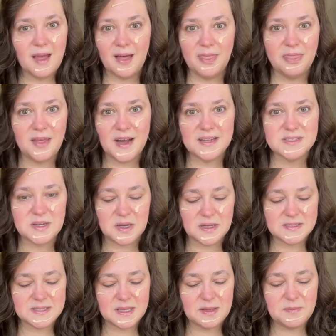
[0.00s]
That's
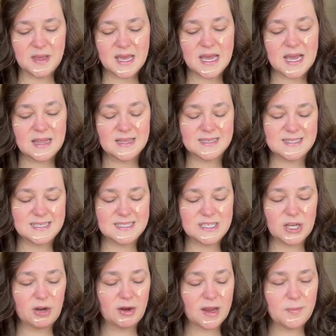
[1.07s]
awesome. The CC
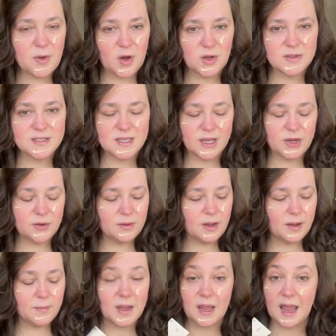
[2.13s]
cream also,
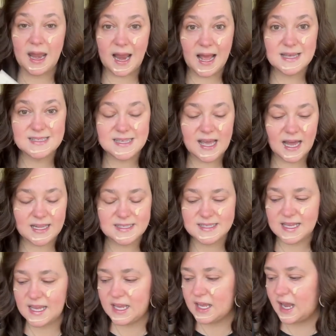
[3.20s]
it has the added
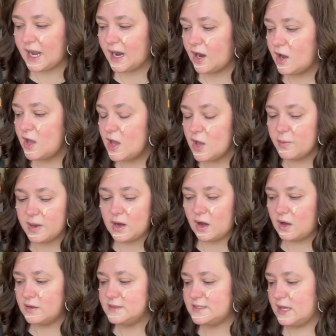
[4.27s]
skincare, but it
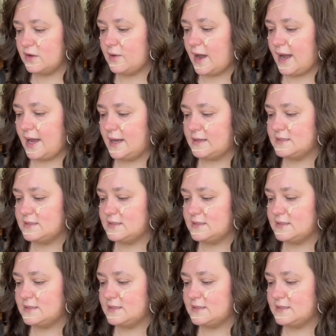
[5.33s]
also has